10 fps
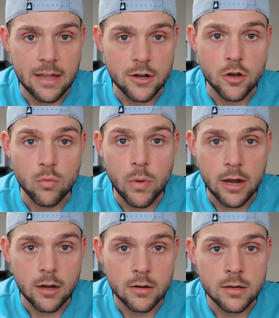I don't know
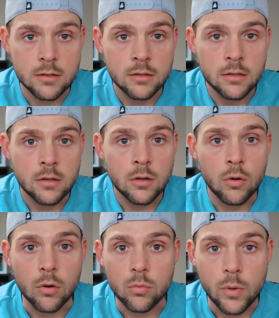where
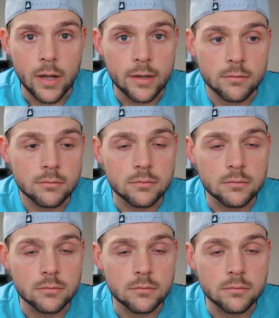or what